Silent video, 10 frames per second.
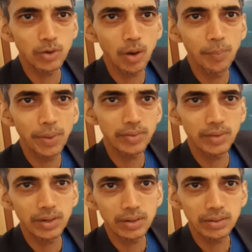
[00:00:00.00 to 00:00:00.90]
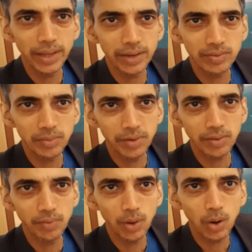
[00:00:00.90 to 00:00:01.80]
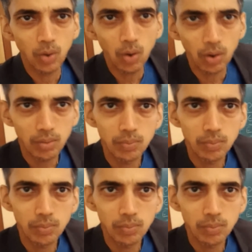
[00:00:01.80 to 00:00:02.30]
comparison. Then symmetry will not hold.